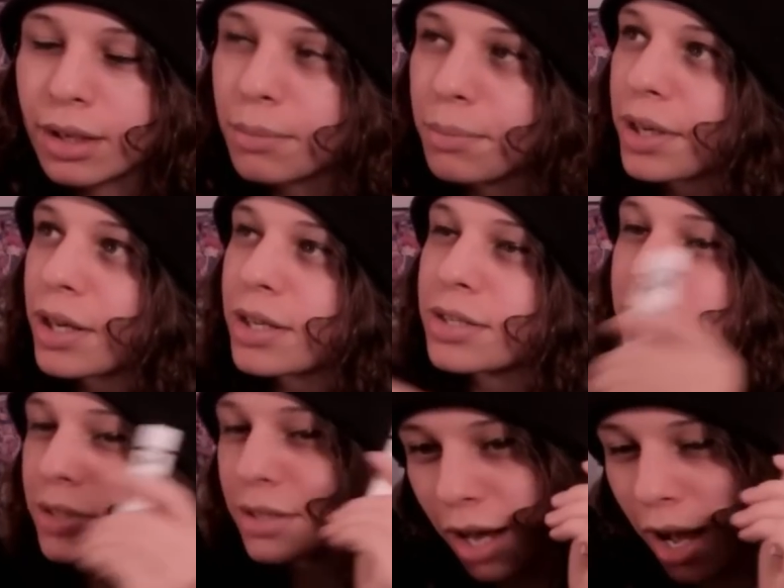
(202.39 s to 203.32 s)

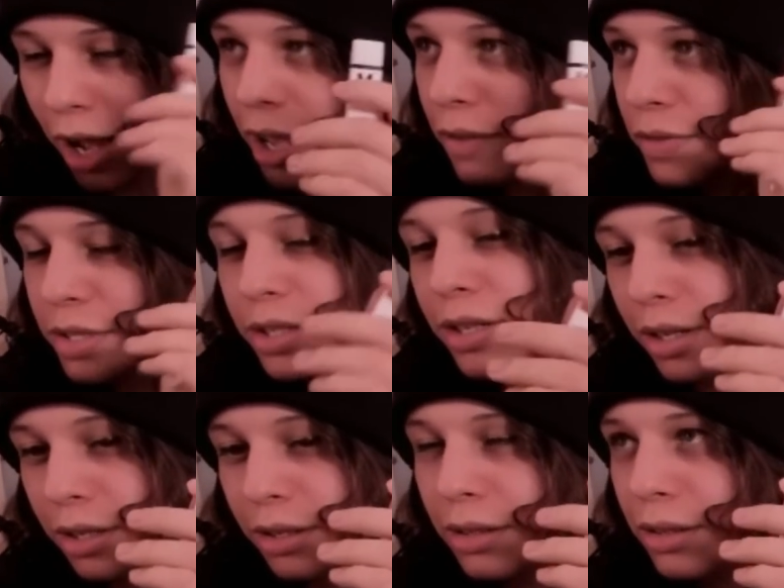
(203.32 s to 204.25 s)
Because I have
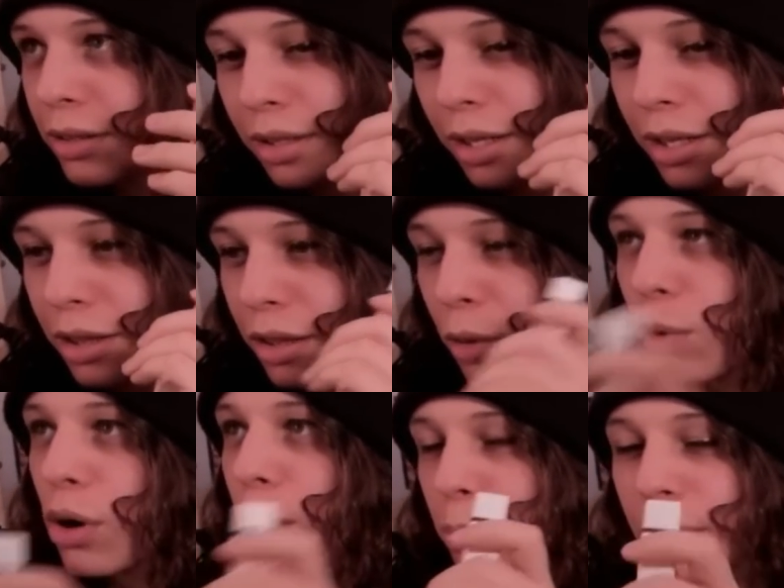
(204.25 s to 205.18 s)
seen in the
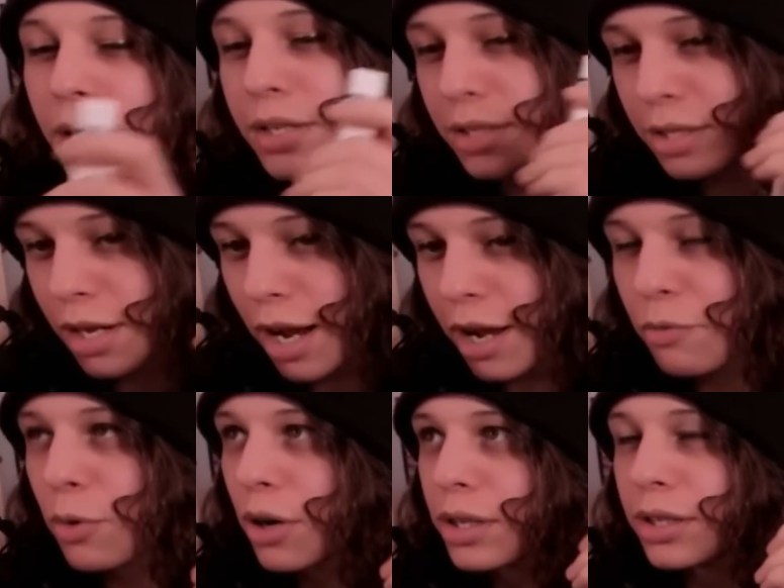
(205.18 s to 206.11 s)
workplaces that I've
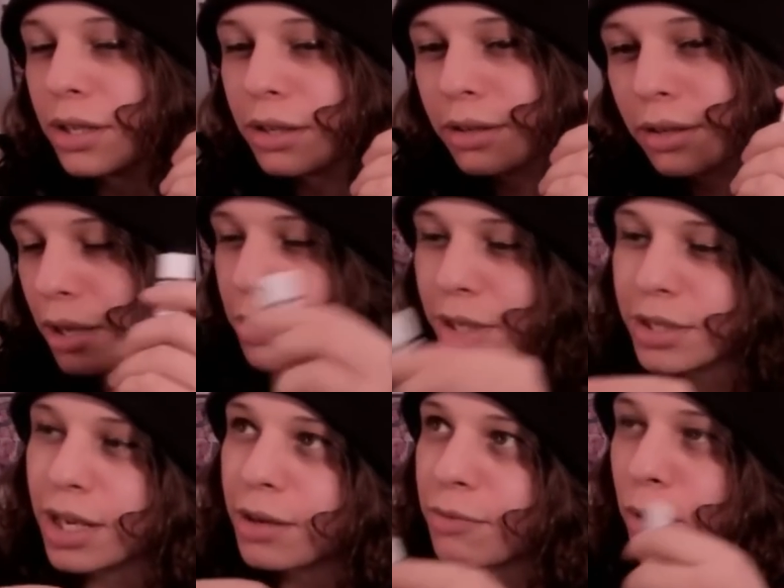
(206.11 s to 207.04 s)
worked in, because
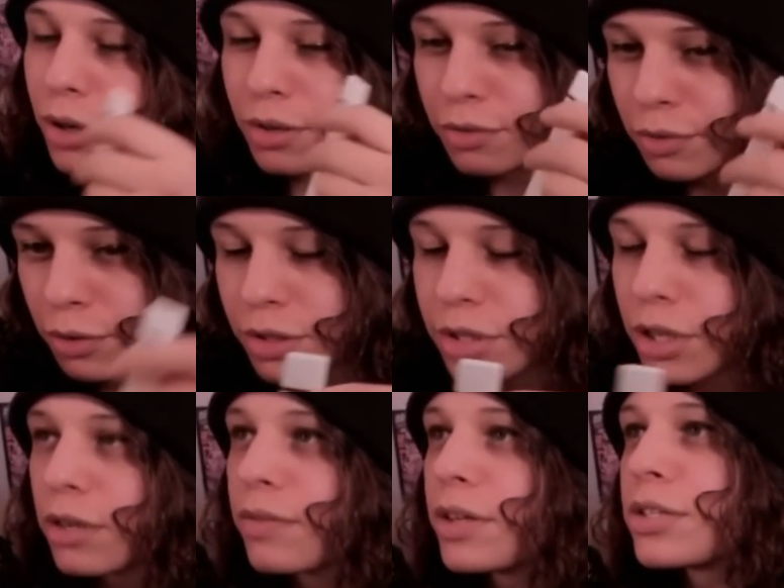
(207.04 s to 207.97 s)
I've worked food
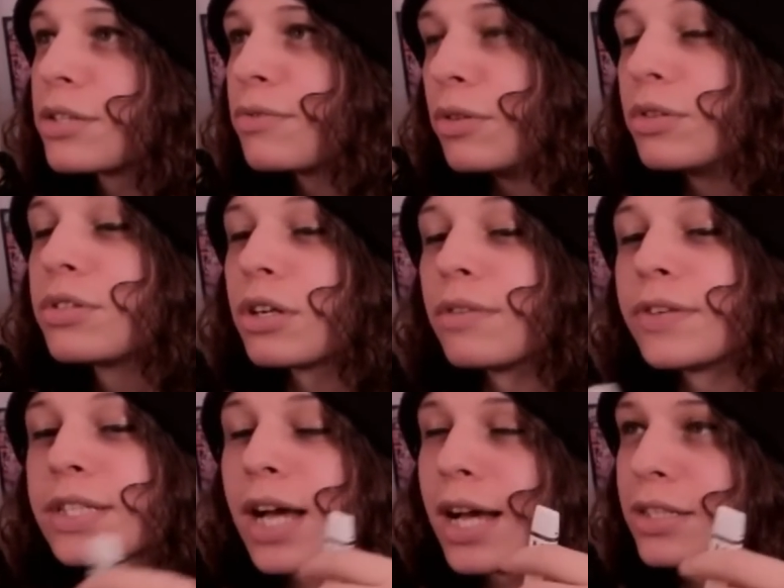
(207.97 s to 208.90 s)

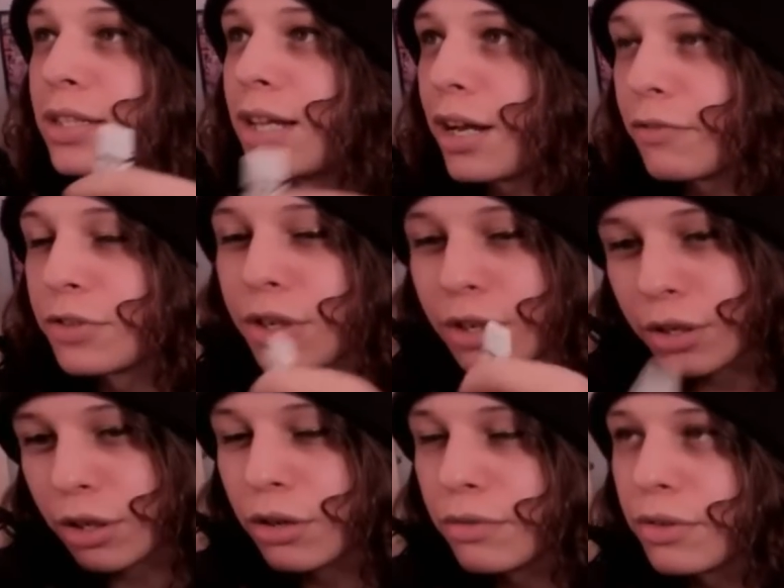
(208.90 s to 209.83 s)
service has a lot of
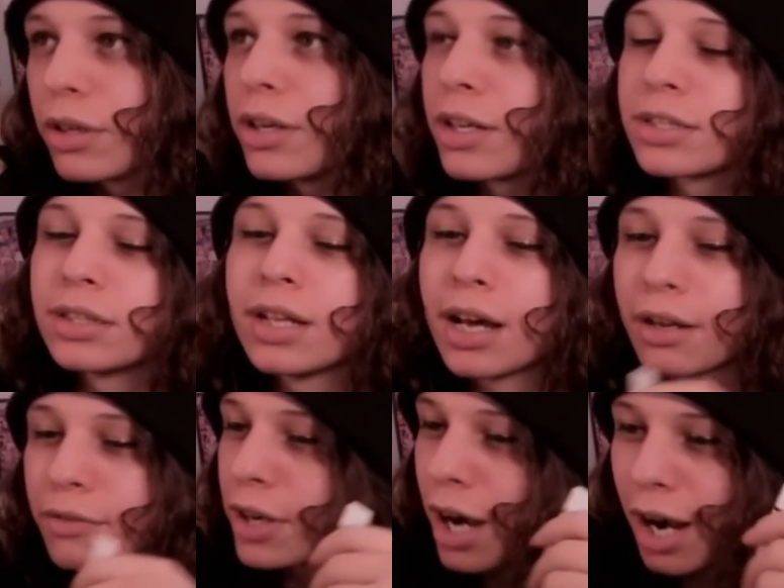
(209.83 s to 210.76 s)
turnover, and it's a lot
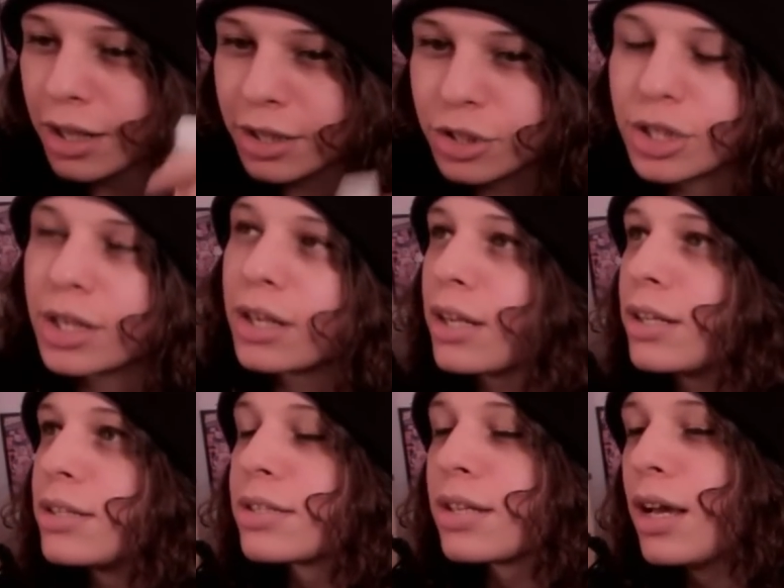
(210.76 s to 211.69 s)
of college
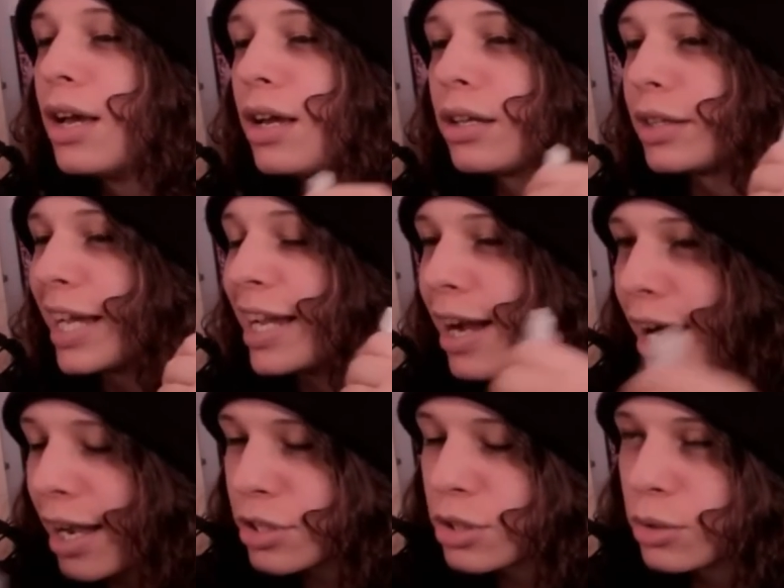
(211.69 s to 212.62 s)
kids, late
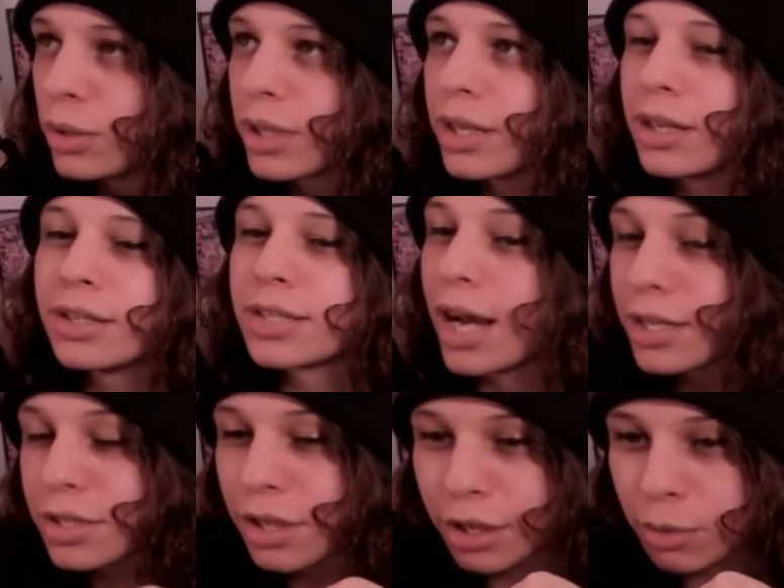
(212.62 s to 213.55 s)
high school kids. I
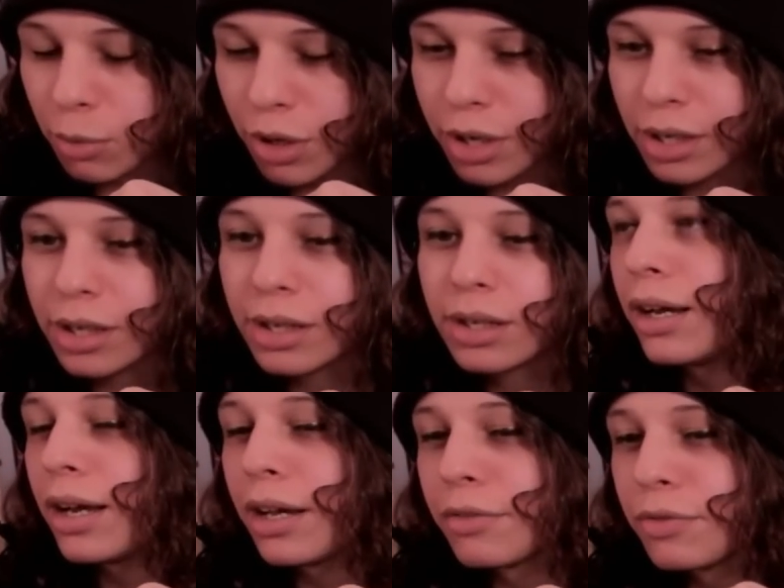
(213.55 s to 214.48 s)
started working
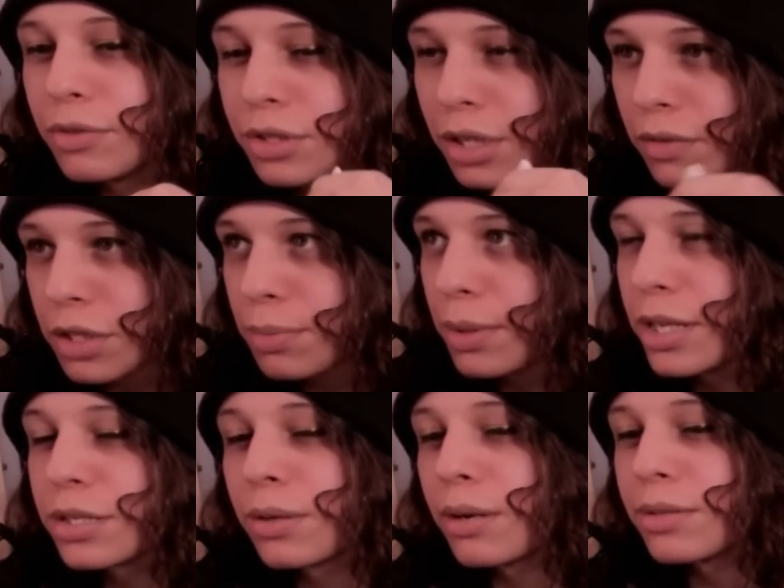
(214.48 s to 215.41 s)
at a food service
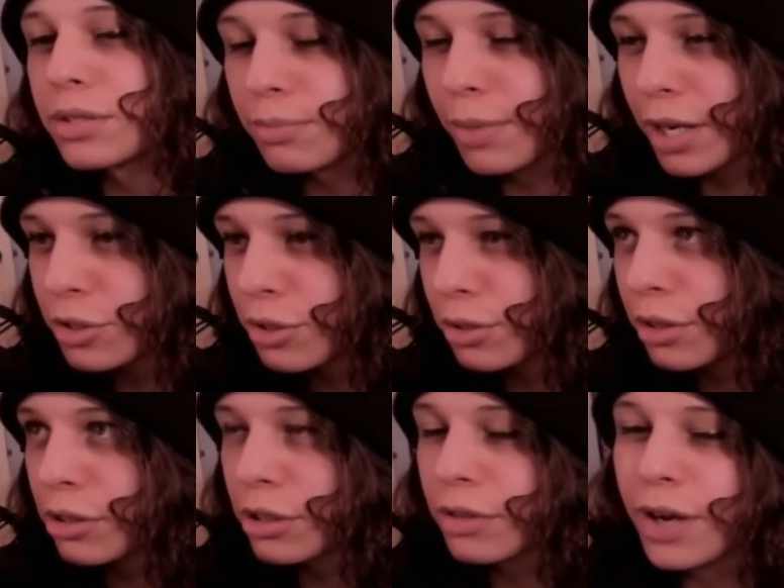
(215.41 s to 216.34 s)
place when I was in my junior
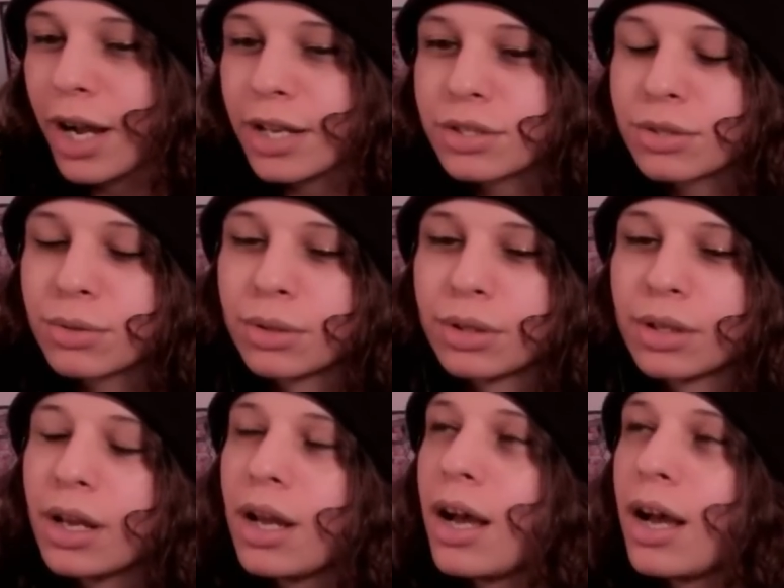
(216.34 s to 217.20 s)
year of high school.